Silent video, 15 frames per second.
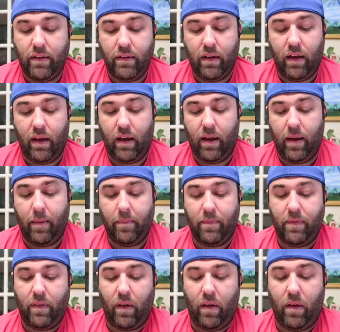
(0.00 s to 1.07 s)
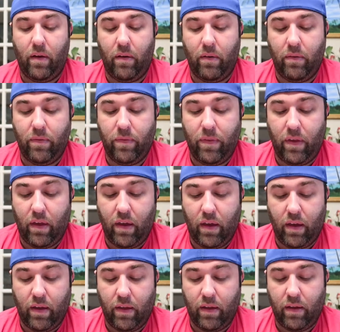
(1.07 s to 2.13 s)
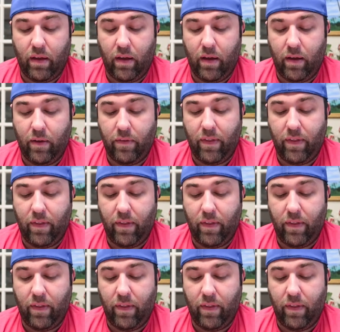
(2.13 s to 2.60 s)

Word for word: Um, so the uh,